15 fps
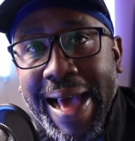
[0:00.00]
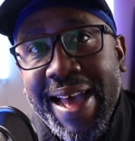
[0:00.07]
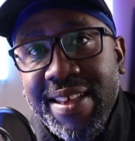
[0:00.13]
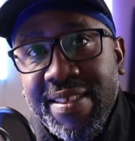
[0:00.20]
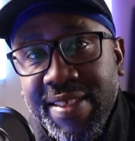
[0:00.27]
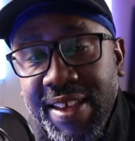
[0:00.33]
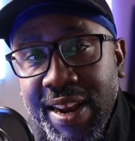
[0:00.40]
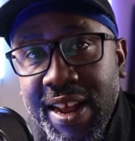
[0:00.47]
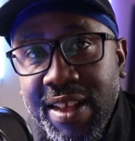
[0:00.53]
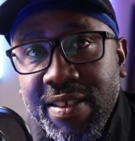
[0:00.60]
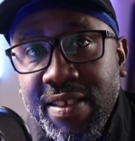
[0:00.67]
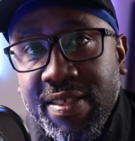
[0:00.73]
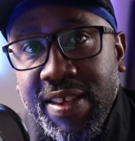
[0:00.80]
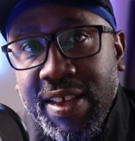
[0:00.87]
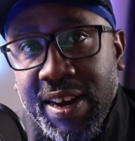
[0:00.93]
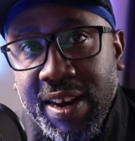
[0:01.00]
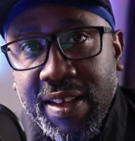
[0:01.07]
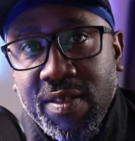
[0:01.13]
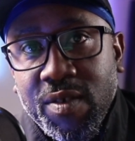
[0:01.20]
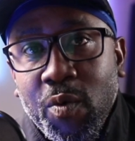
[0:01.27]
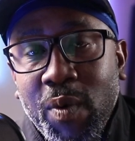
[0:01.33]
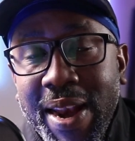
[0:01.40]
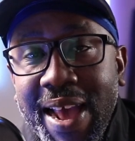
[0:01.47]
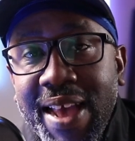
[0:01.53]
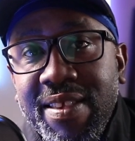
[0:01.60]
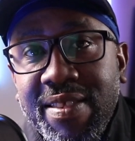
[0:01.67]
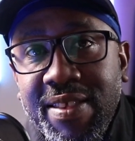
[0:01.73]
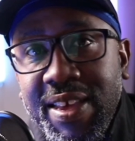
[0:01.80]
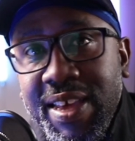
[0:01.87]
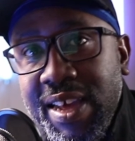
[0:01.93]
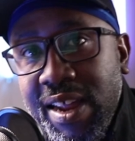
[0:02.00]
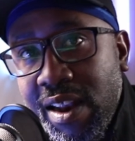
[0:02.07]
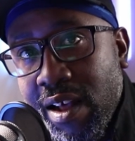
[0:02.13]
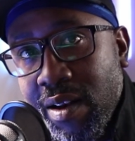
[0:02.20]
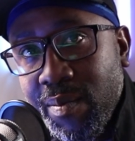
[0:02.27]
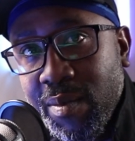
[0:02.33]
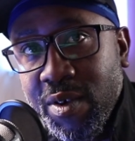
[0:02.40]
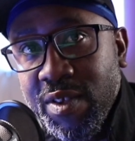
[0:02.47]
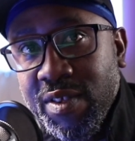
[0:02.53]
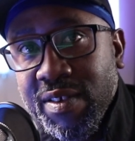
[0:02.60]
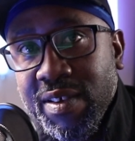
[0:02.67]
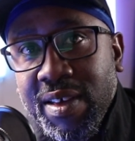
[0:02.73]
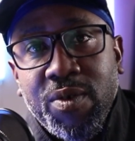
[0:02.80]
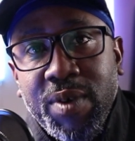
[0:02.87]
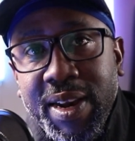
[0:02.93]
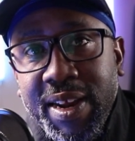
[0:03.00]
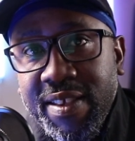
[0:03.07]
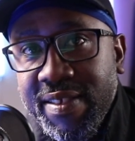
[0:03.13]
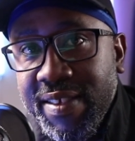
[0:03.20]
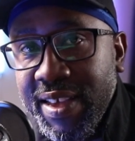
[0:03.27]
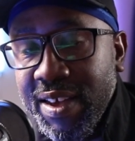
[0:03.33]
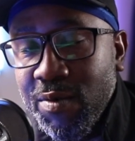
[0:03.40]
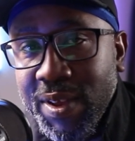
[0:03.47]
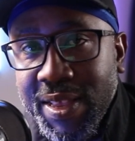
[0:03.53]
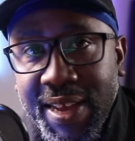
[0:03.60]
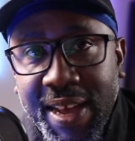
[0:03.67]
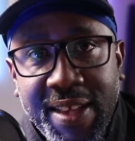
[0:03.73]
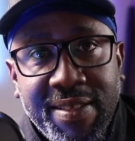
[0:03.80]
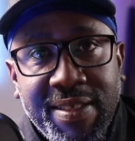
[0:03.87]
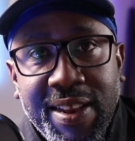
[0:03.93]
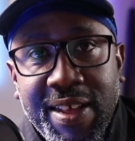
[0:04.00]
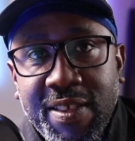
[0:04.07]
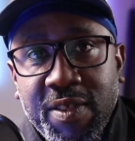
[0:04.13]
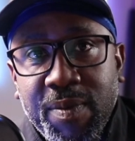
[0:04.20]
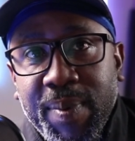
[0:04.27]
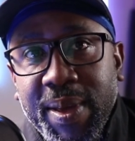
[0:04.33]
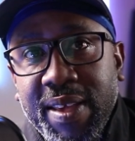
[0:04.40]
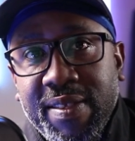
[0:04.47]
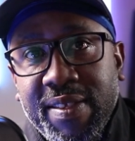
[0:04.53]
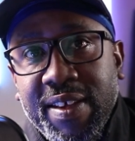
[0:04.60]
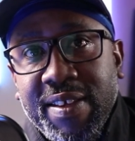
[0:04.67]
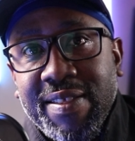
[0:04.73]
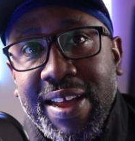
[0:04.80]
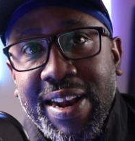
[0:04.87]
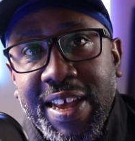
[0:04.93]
I say that to say this. When I see Elon Musk doing his thing with Tesla and SpaceX,